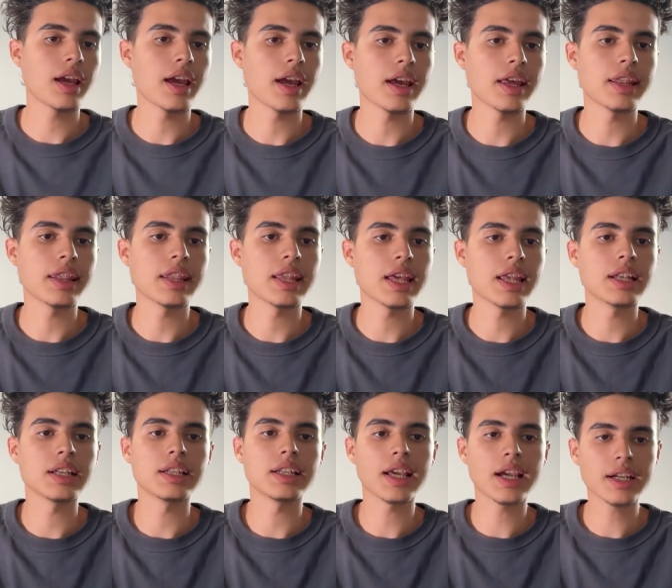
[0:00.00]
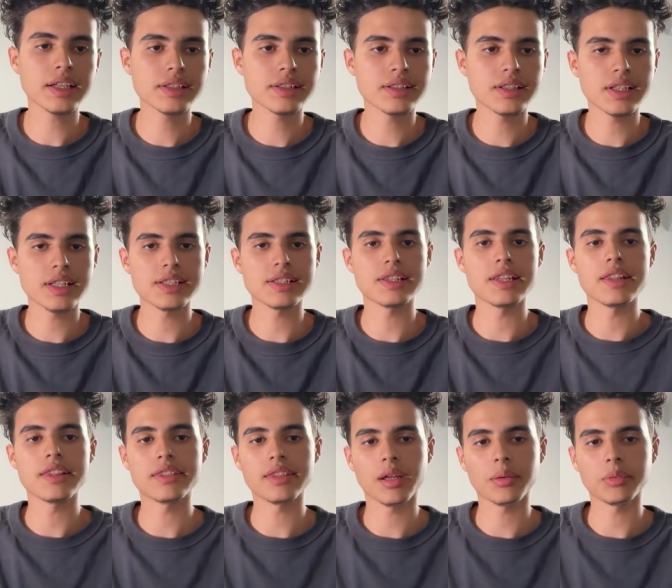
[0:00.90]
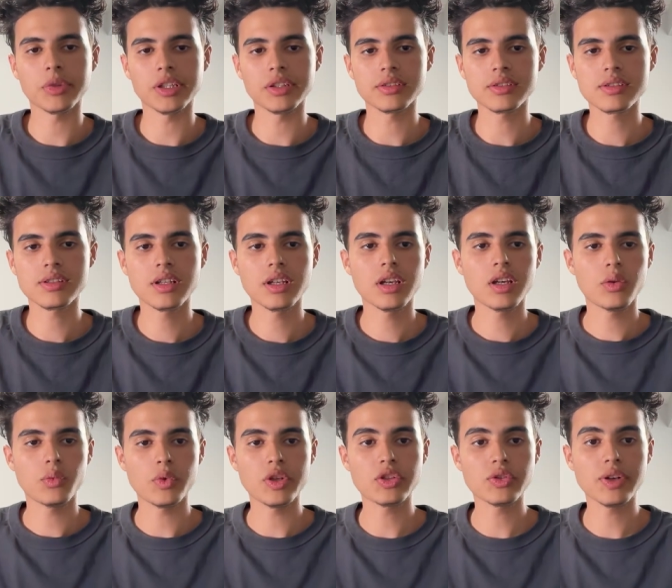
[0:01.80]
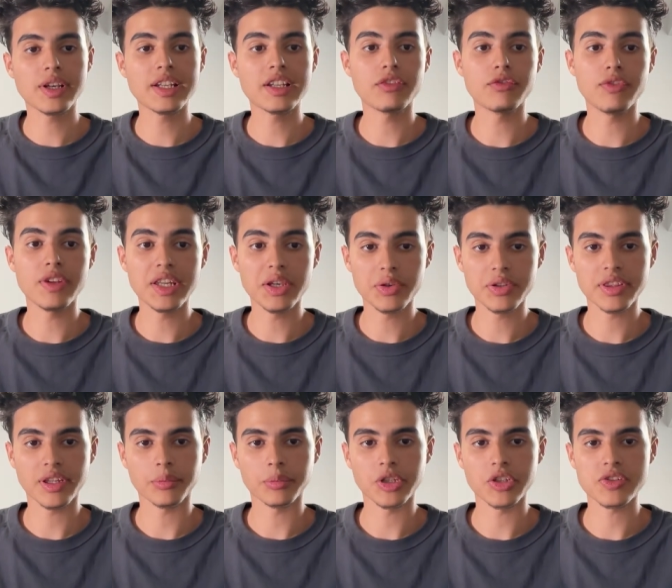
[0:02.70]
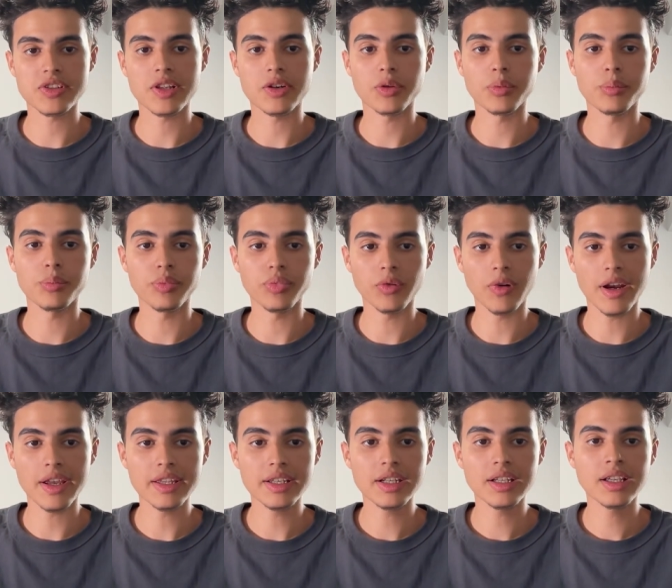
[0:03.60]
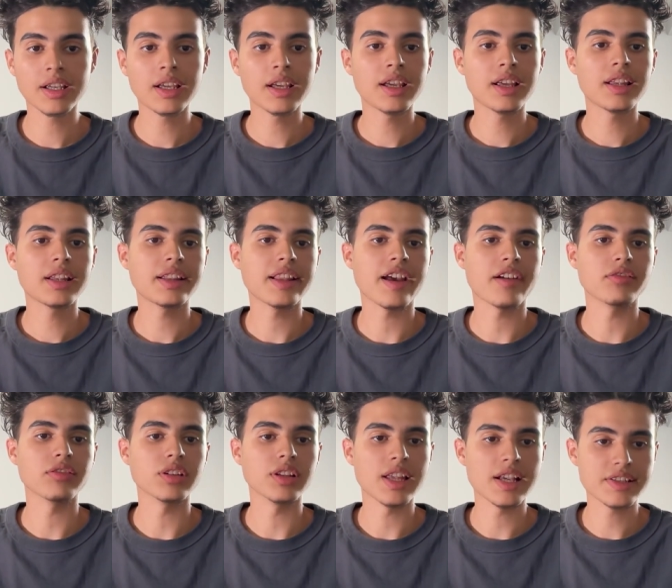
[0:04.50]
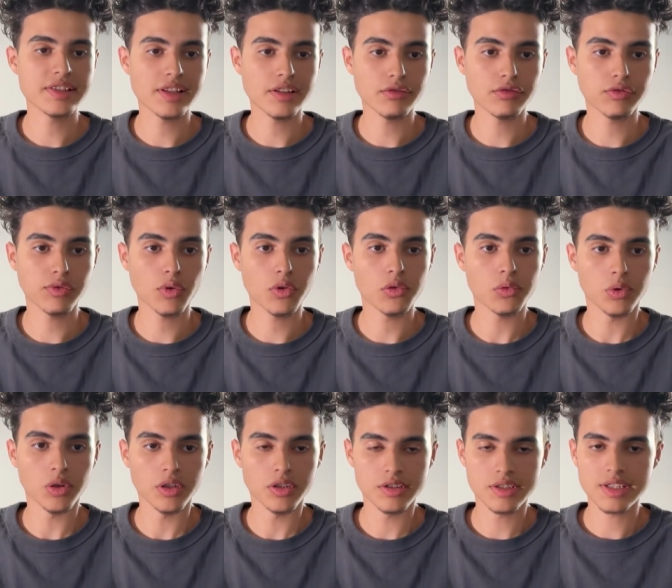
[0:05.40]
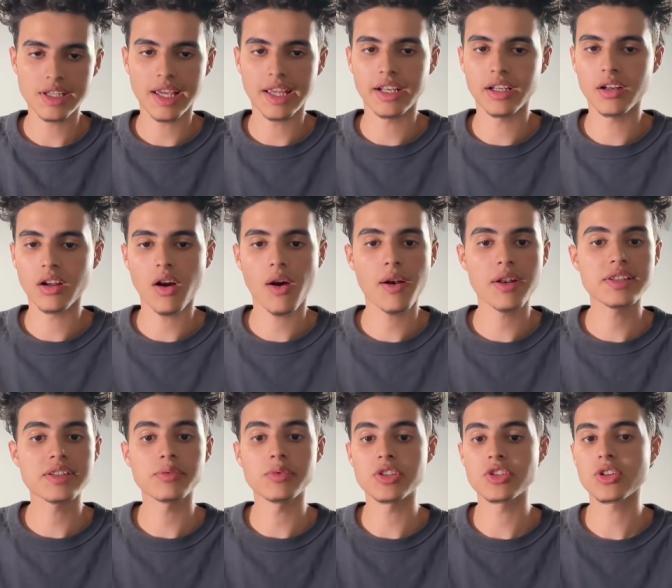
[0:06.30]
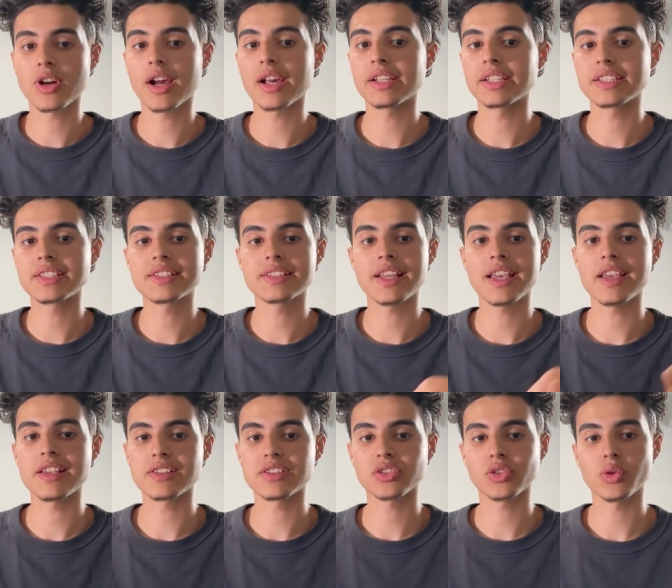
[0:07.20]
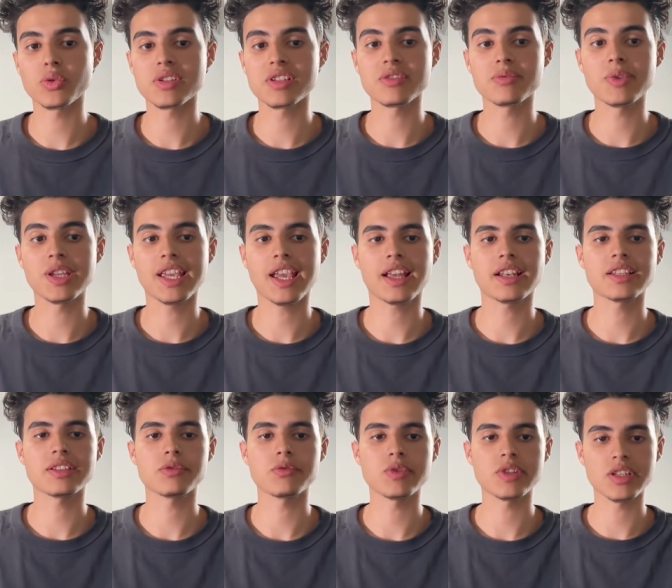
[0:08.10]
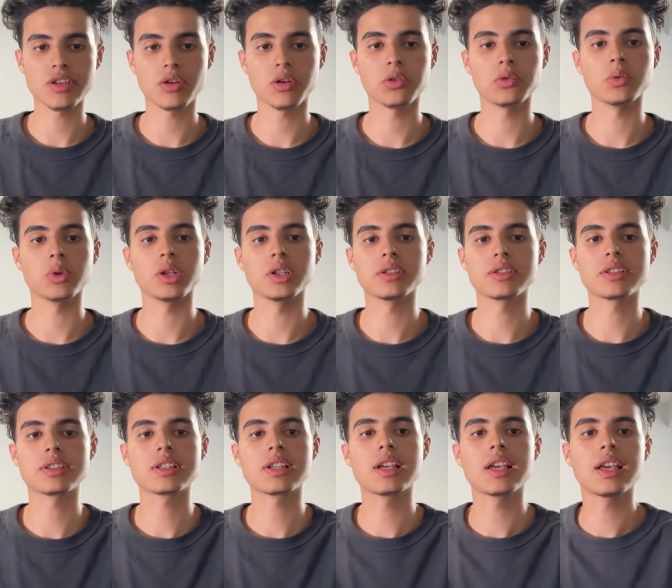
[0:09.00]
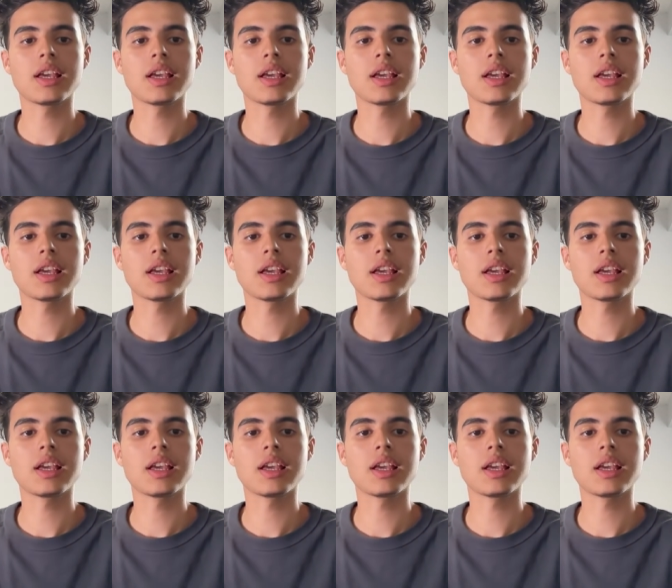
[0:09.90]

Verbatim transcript: And then next is the thumbnails. We created video thumbnails that are bright, they have less than 4 words, and honestly we try and stay as close as we can to 0 words.